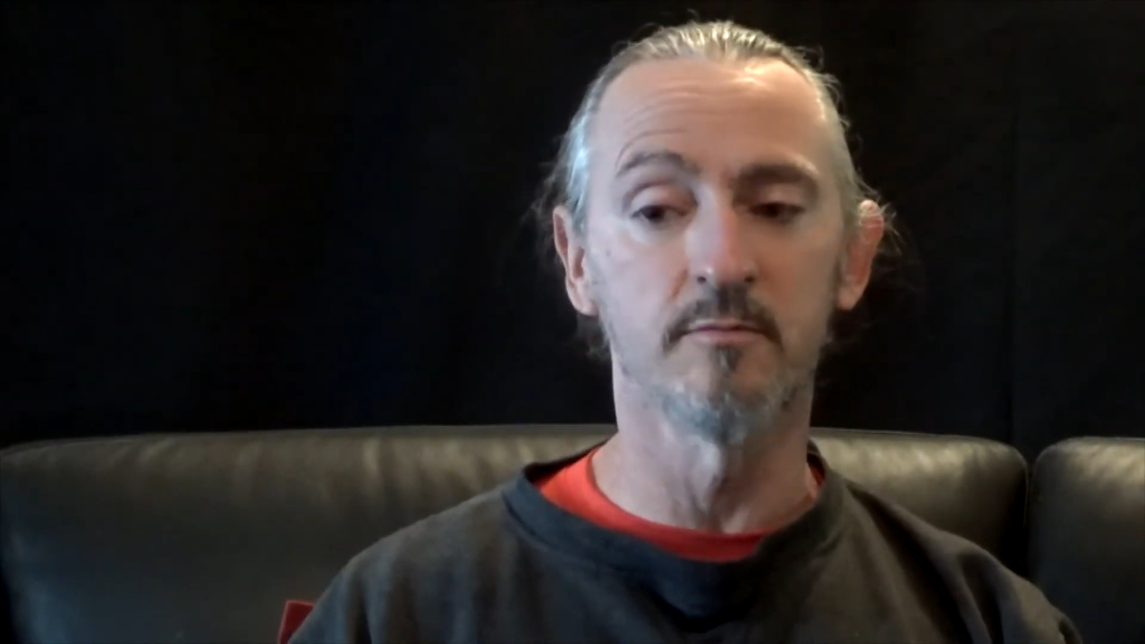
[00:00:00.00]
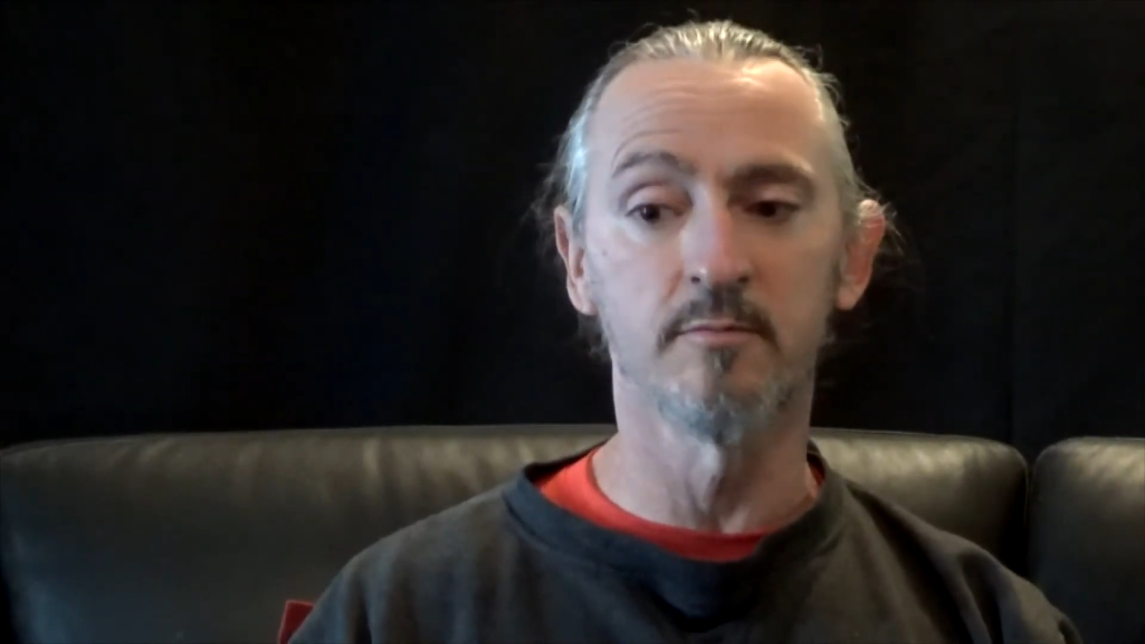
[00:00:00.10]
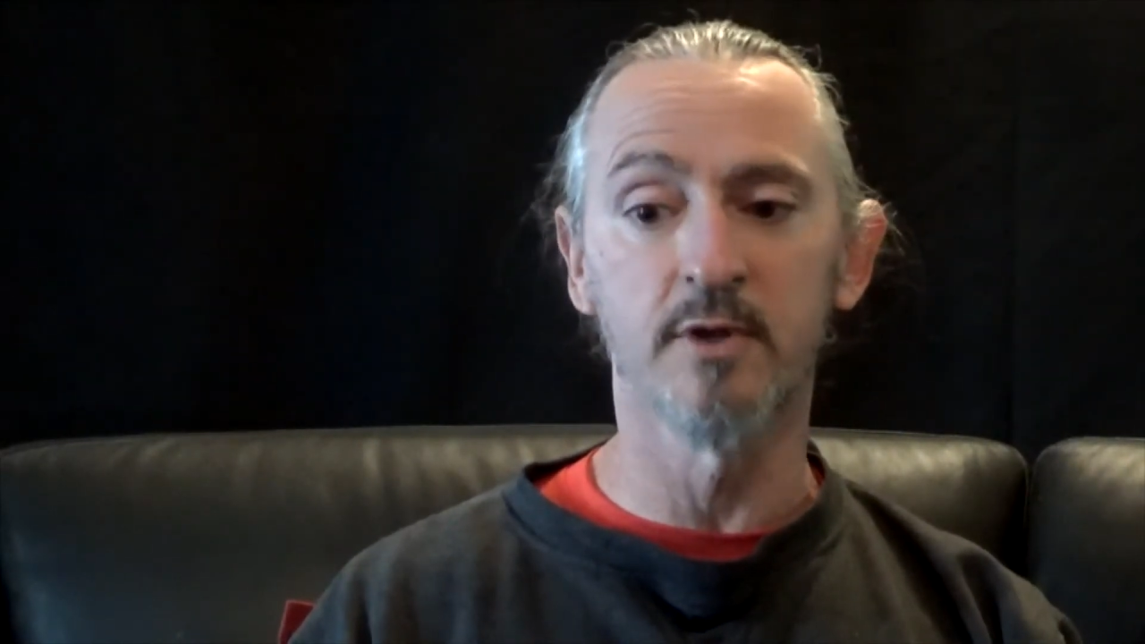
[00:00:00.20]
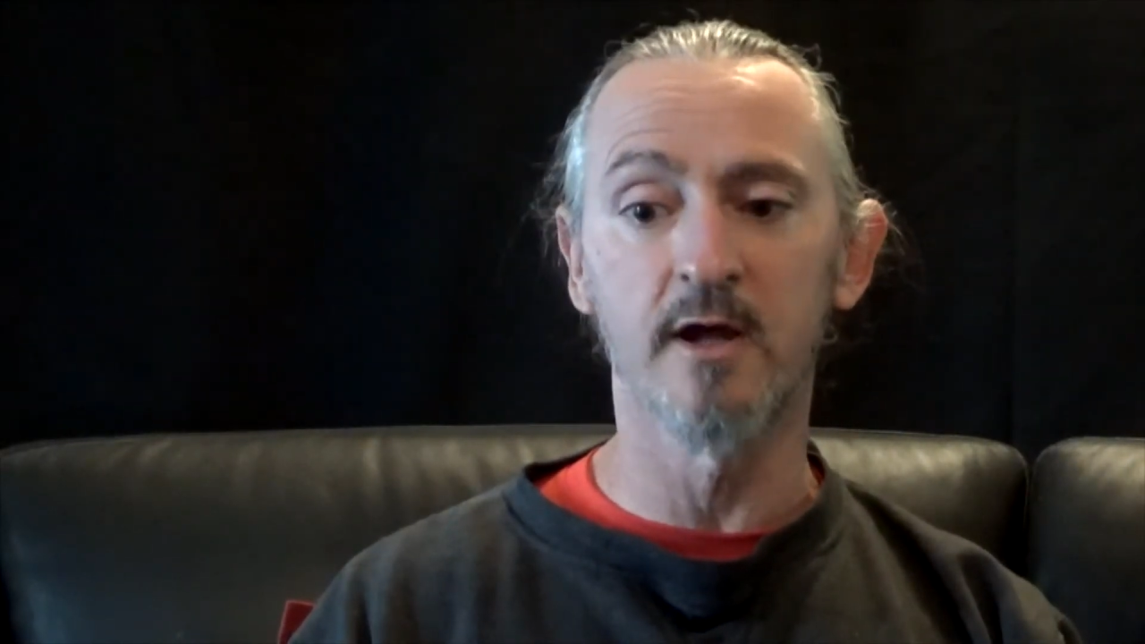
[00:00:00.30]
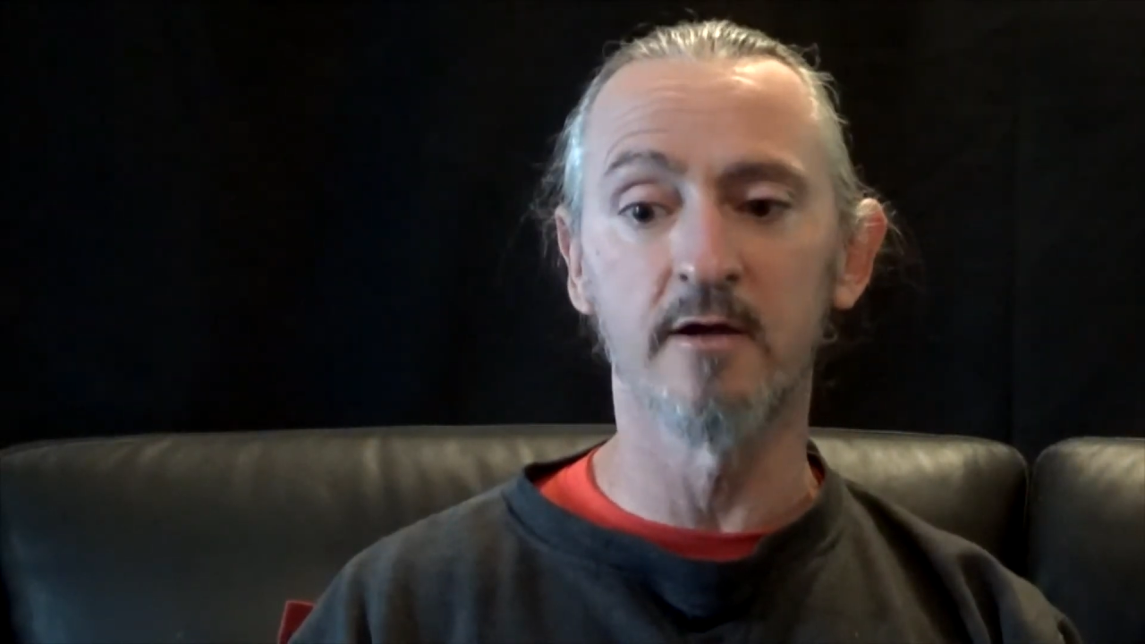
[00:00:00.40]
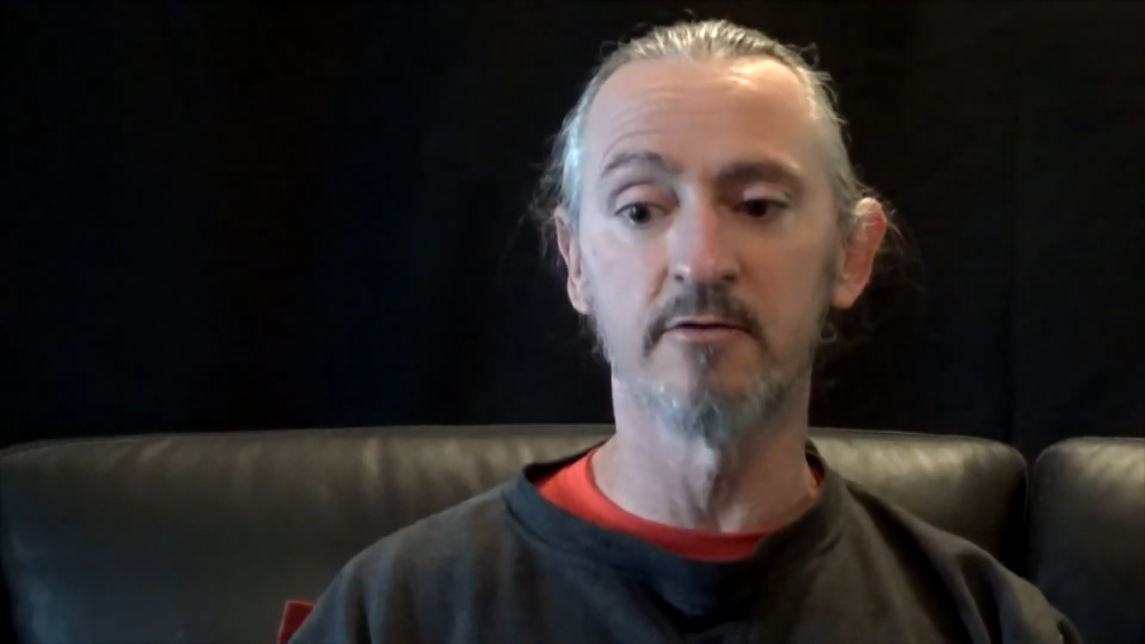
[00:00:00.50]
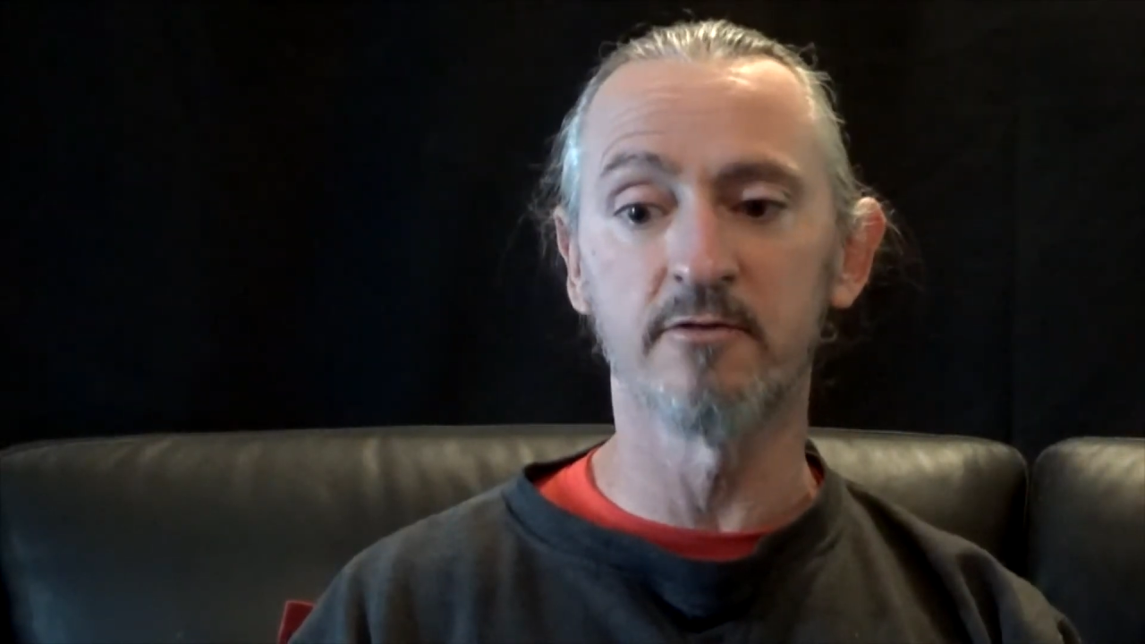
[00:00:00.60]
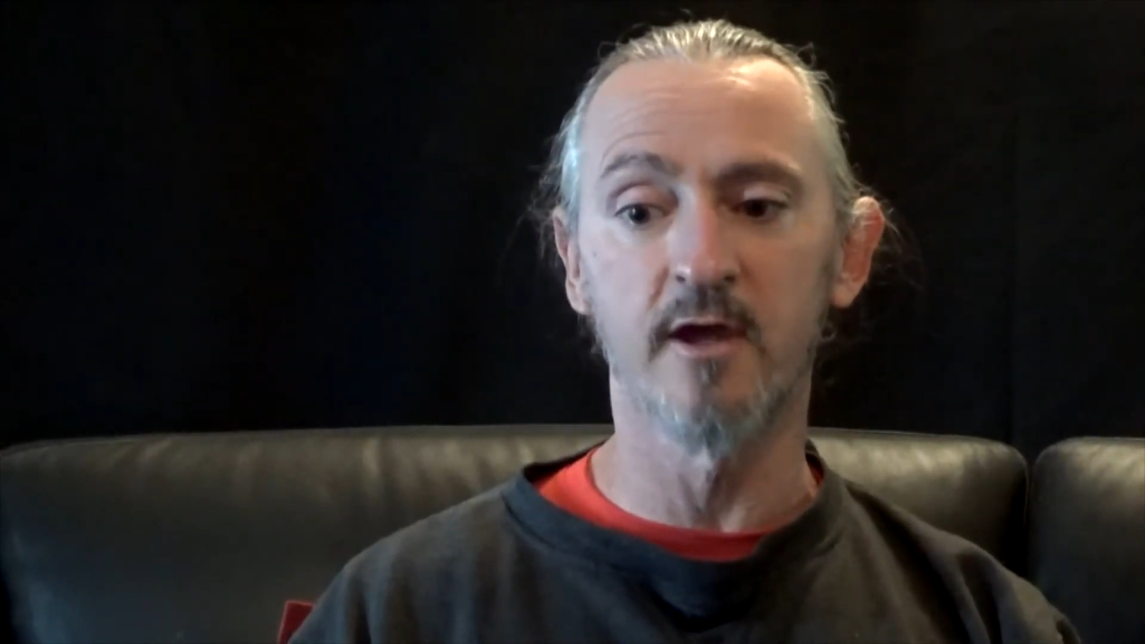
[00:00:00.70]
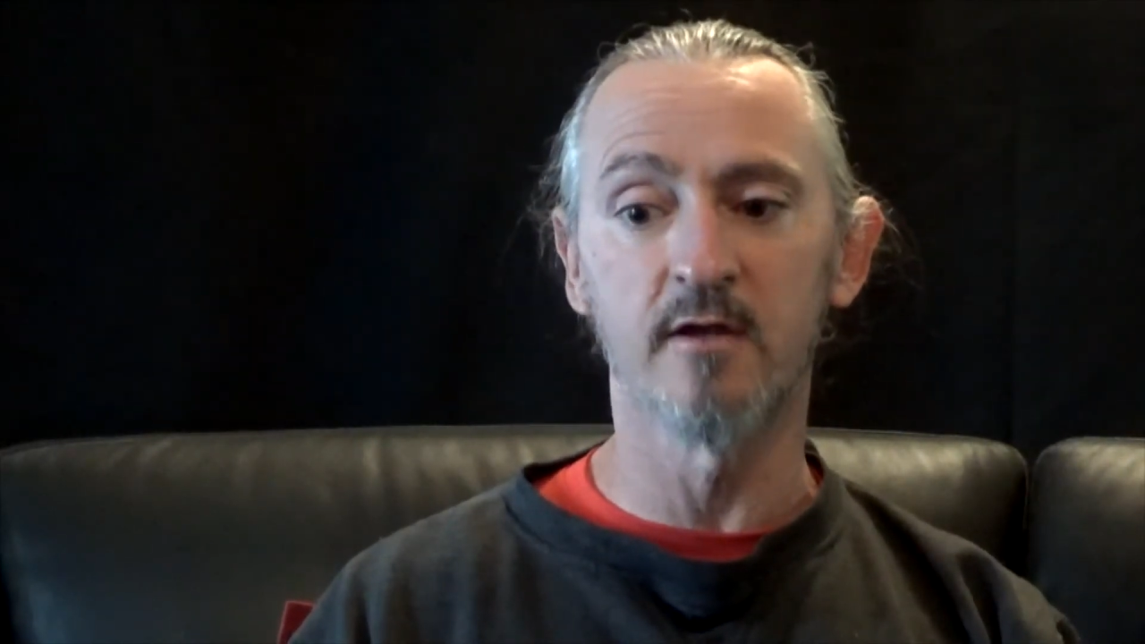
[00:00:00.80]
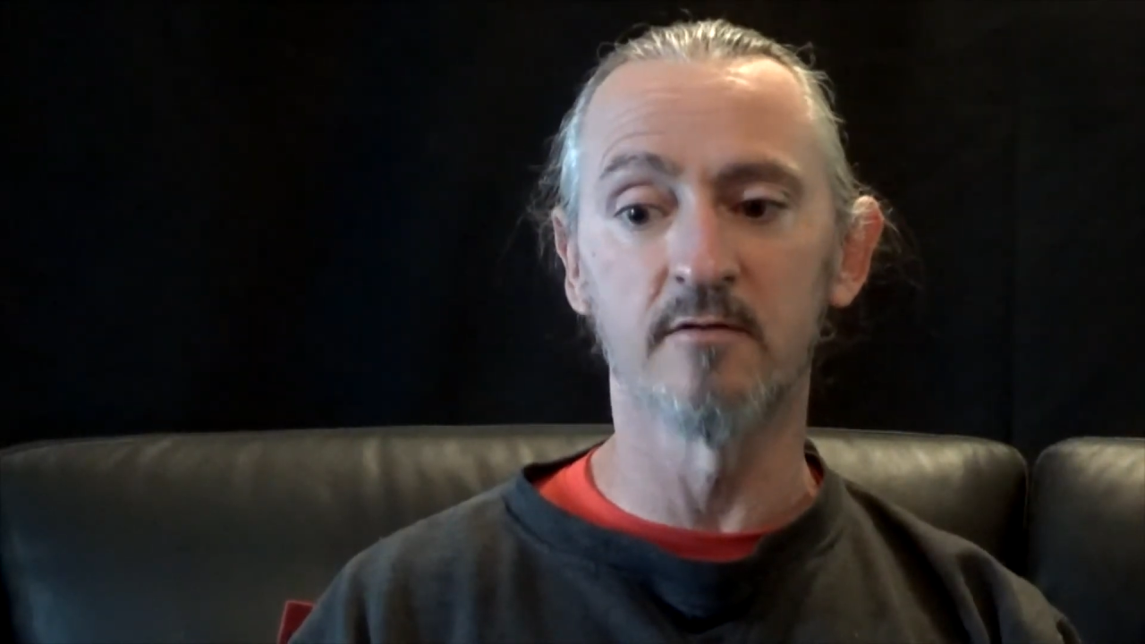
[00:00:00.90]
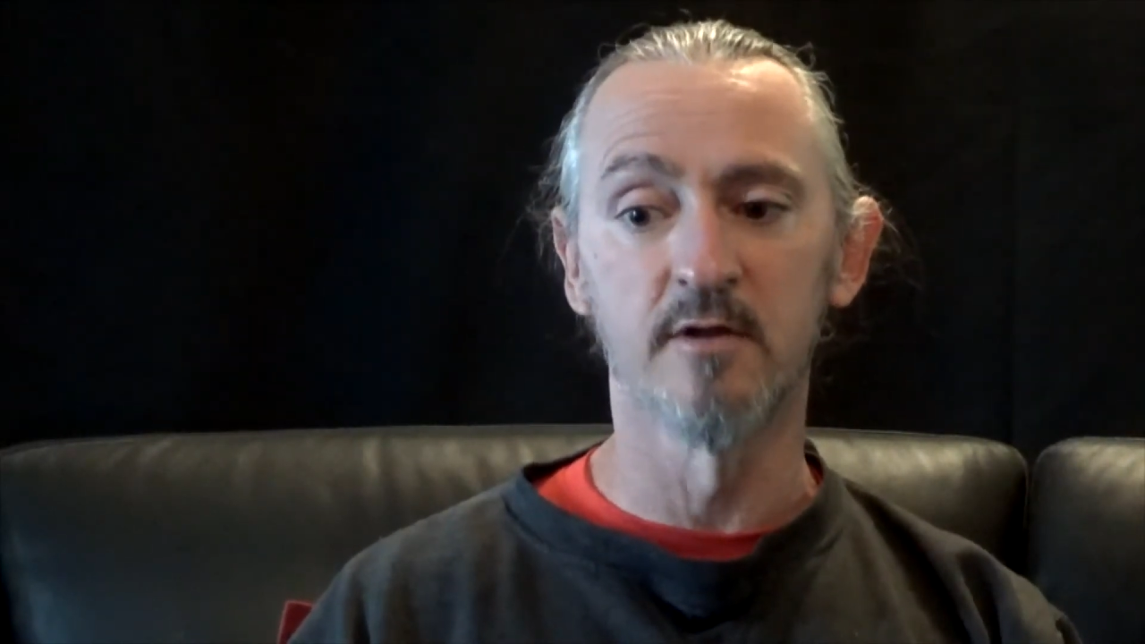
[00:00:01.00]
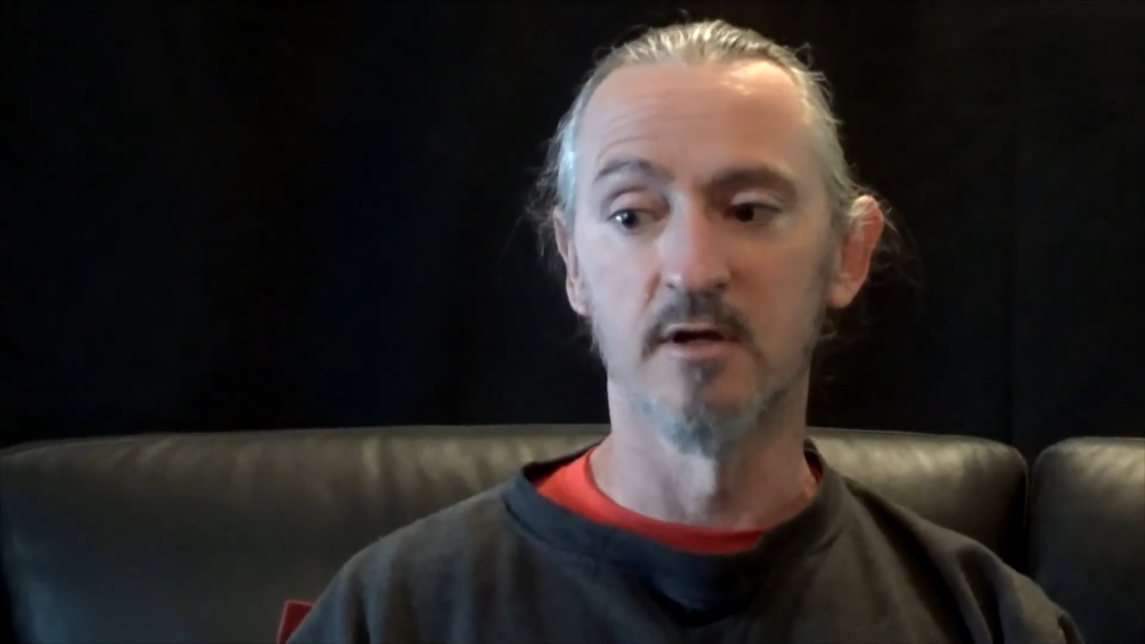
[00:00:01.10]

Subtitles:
players, and